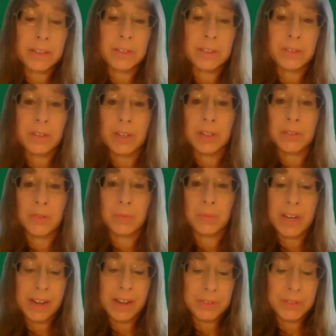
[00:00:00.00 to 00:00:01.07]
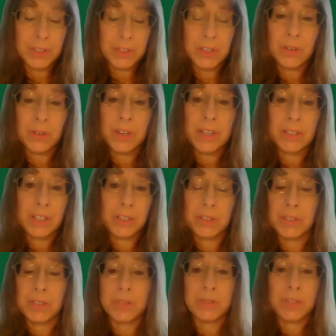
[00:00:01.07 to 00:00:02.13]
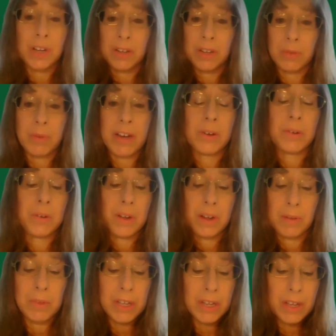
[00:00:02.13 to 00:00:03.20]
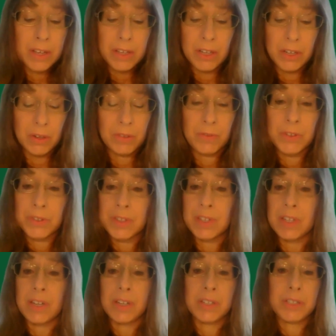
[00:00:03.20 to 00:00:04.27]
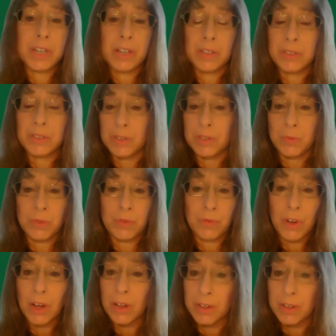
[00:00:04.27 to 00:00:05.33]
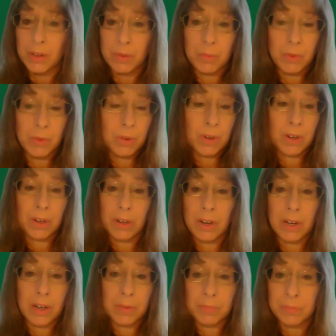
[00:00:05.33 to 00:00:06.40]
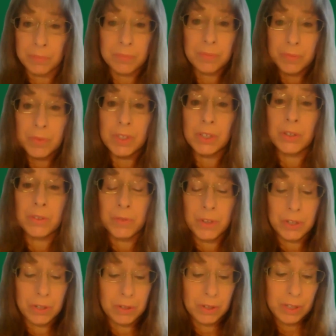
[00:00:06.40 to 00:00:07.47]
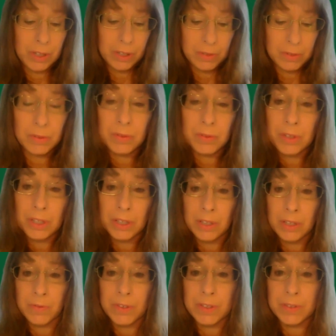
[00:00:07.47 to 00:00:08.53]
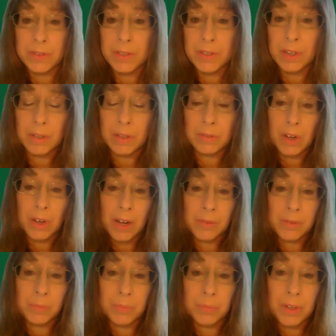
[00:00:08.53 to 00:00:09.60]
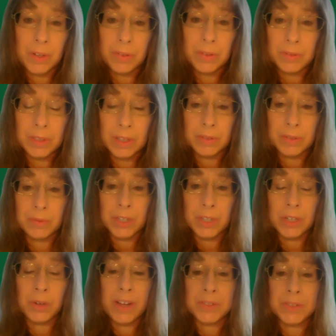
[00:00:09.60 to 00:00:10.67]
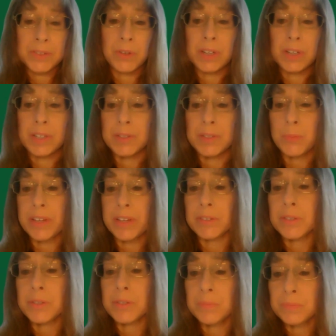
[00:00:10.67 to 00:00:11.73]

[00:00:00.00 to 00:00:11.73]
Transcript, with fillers: and, and yes. you've been executing. Can you just talk about, um, you know, if you're seeing any challenges with volume or, um, you know, if you're, if it's uh, on, uh, you know, executing as planned?